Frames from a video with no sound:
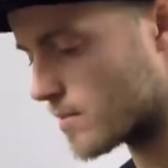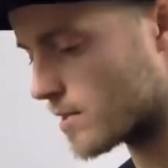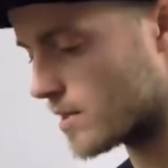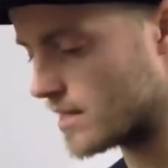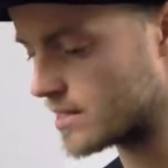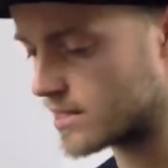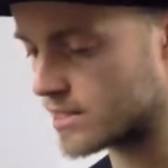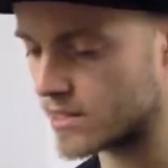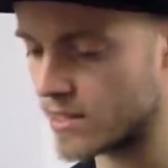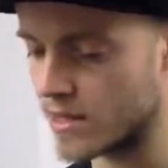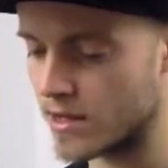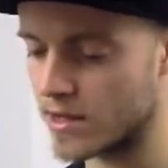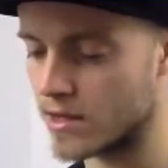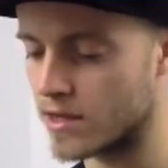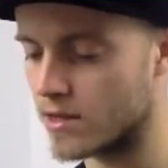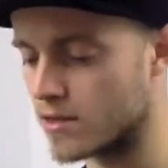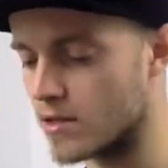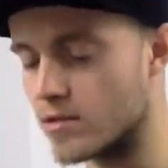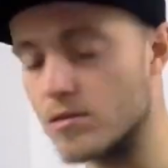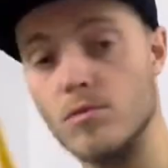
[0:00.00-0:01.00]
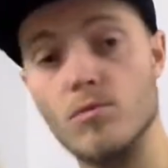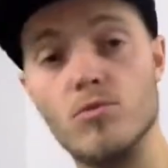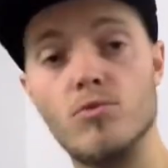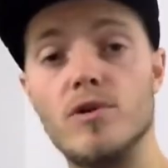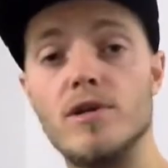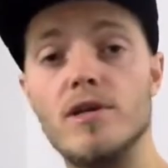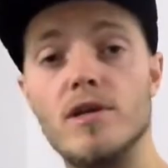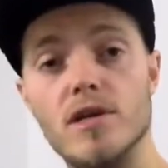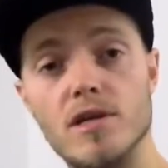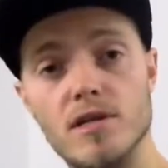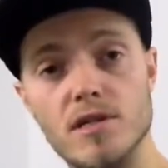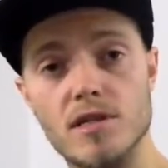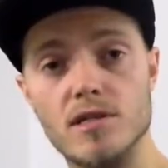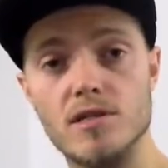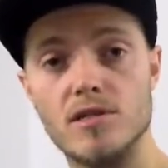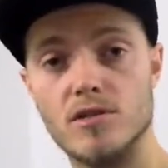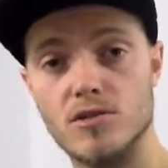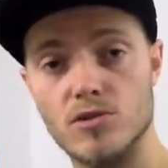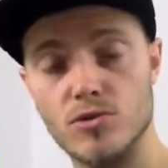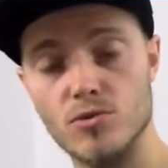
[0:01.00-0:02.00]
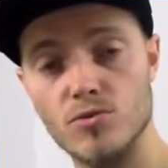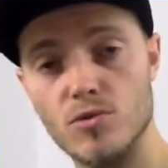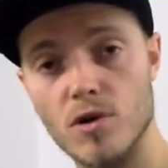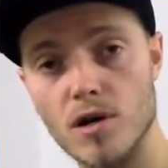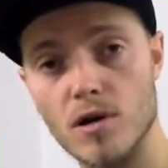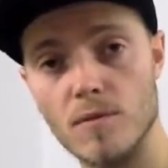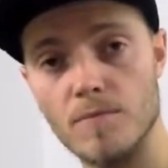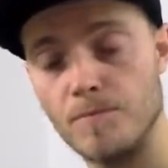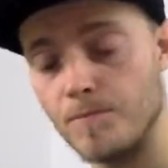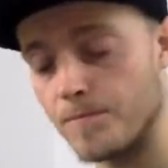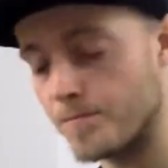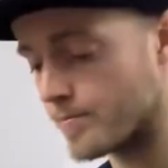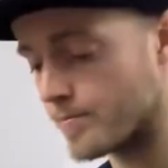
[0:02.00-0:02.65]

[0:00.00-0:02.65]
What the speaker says: Let's take the 3 against 2 one.